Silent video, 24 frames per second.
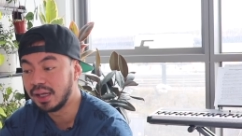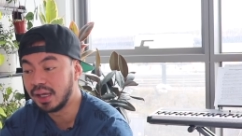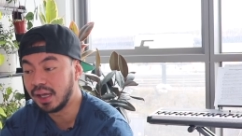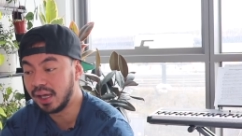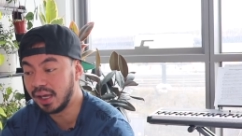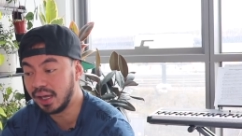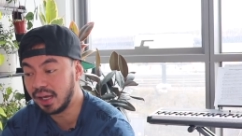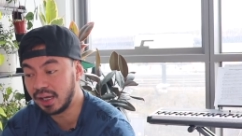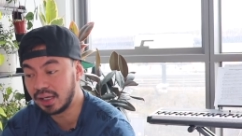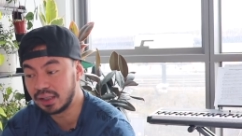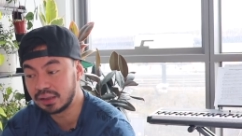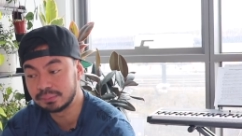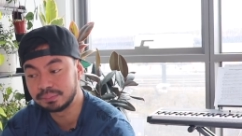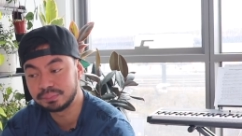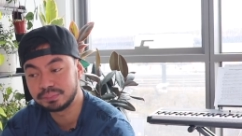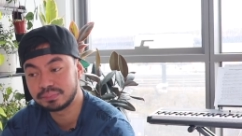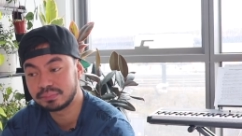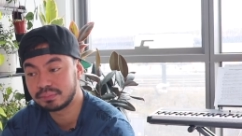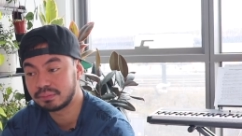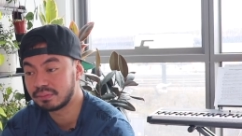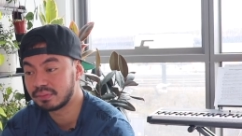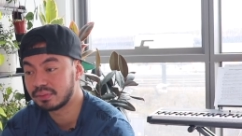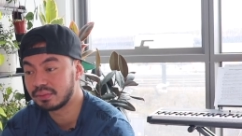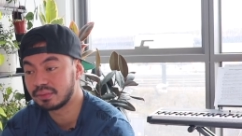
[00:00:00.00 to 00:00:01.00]
And
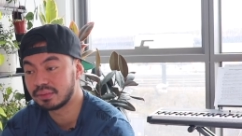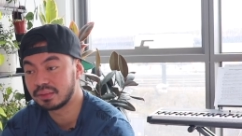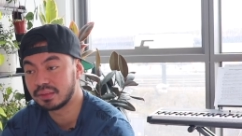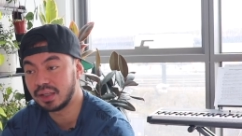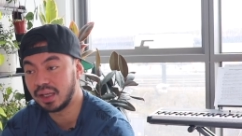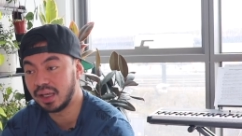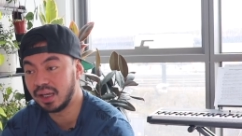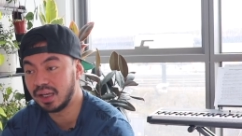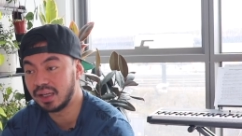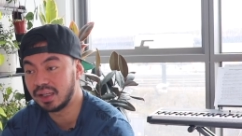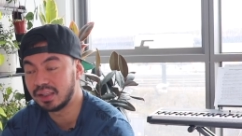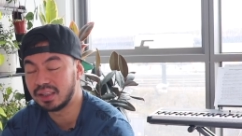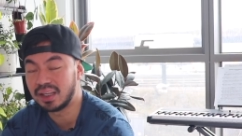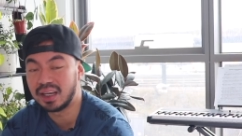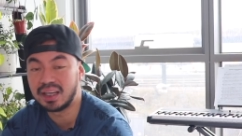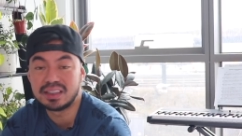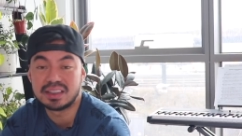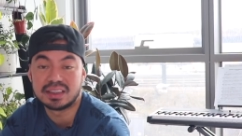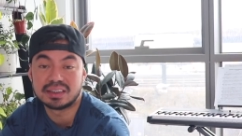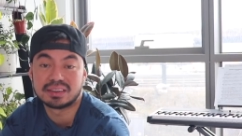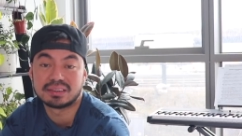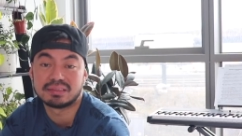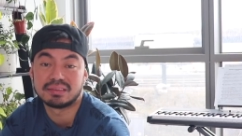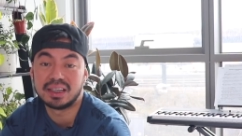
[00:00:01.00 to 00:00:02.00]
and I
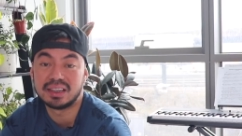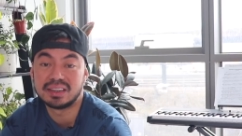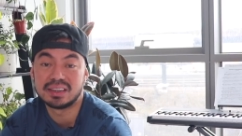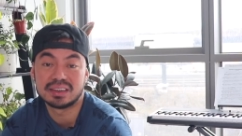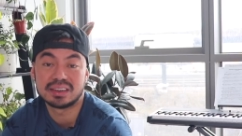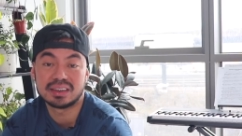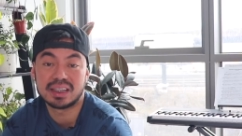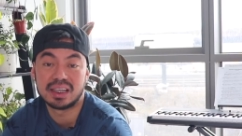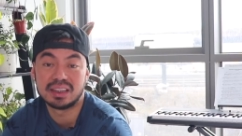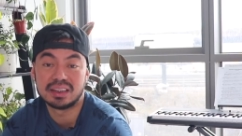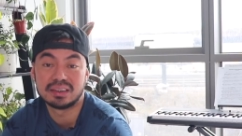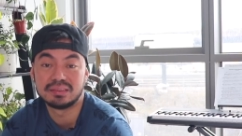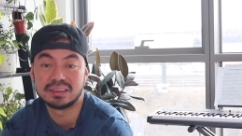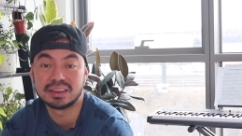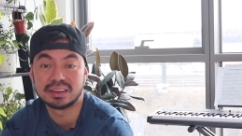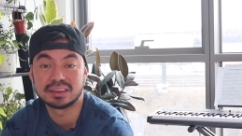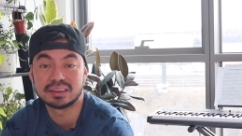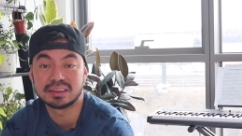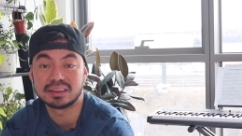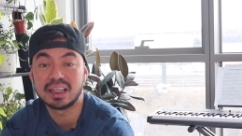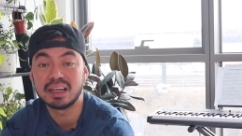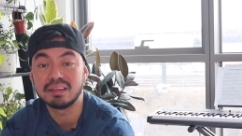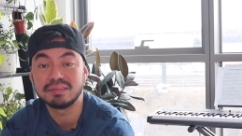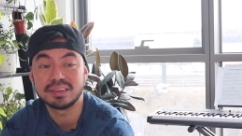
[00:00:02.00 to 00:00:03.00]
just I just kind of
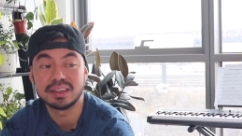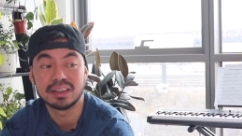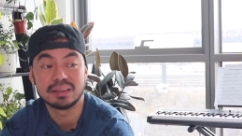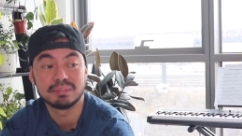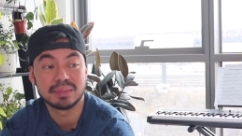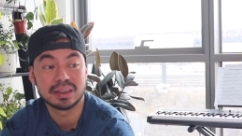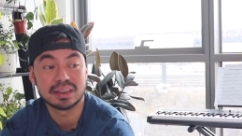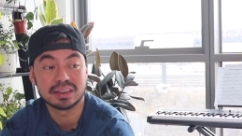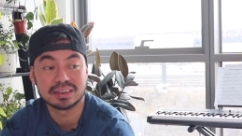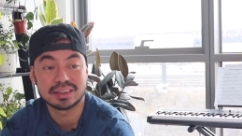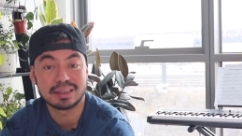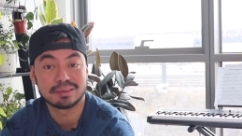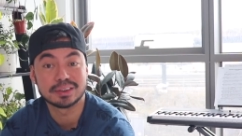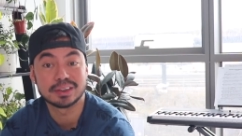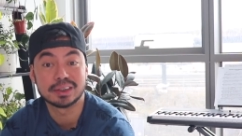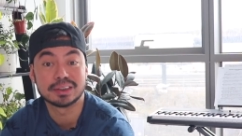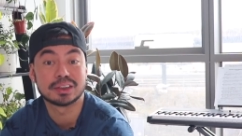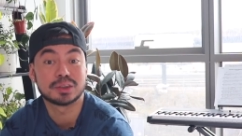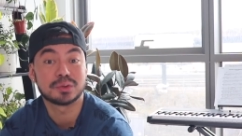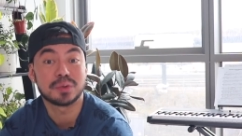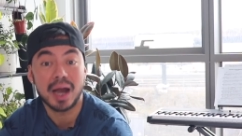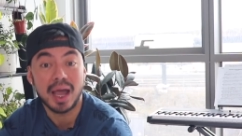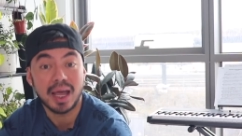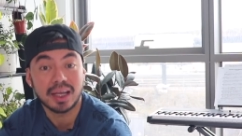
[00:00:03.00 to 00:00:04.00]
just left it because I was
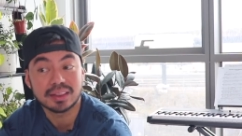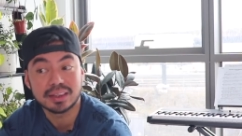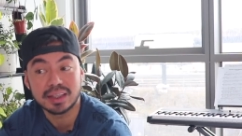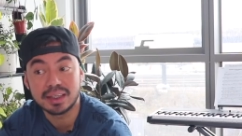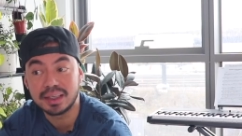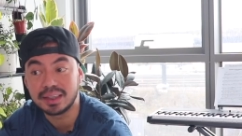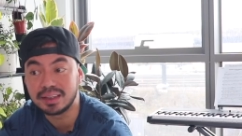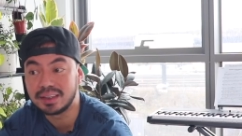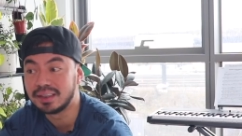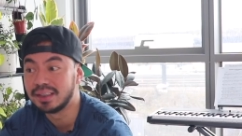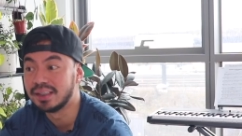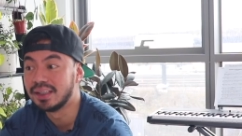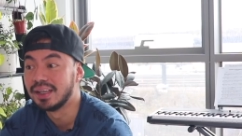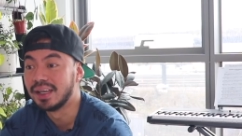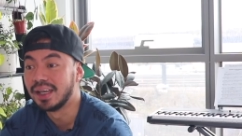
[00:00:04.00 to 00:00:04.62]
distracted